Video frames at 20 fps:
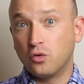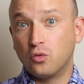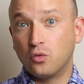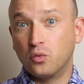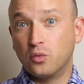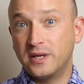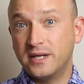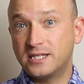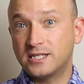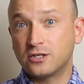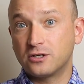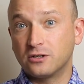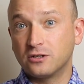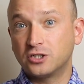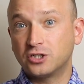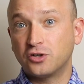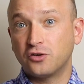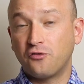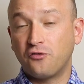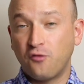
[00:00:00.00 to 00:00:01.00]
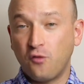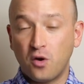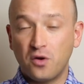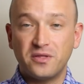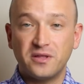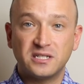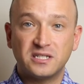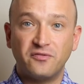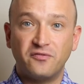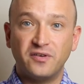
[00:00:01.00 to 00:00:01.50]
research for
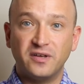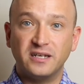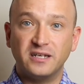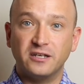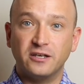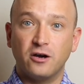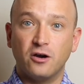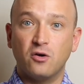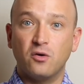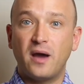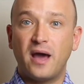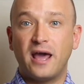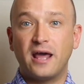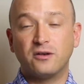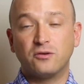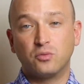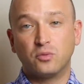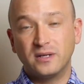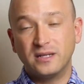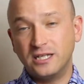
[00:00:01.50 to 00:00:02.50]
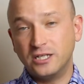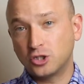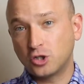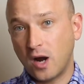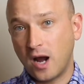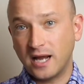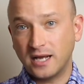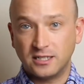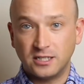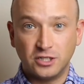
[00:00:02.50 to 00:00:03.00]
this video and really
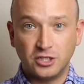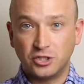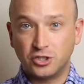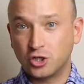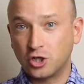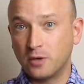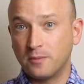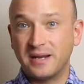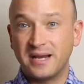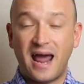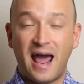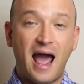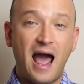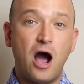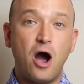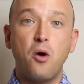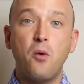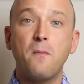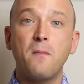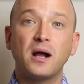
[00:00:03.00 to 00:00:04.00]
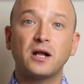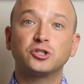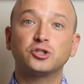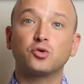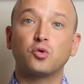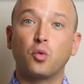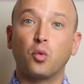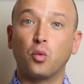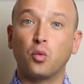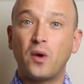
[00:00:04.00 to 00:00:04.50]
trying to determine how much
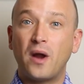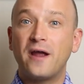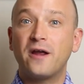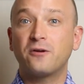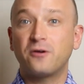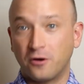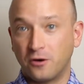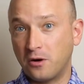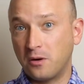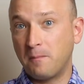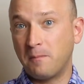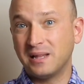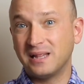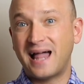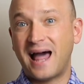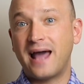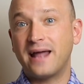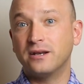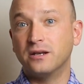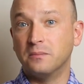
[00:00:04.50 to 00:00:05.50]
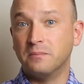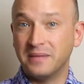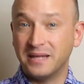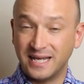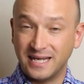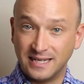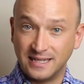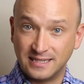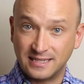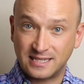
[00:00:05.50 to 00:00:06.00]
rarer platinum
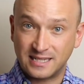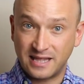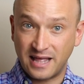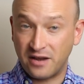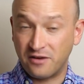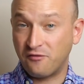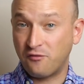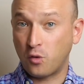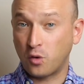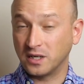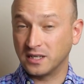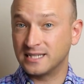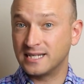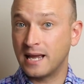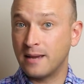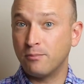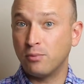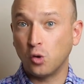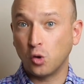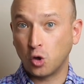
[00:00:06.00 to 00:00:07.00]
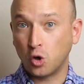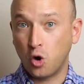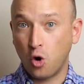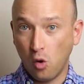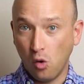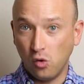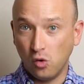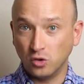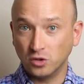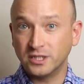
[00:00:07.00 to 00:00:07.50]
is than, for example,
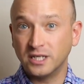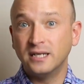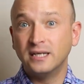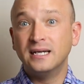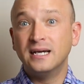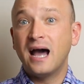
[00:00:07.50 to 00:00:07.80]
gold,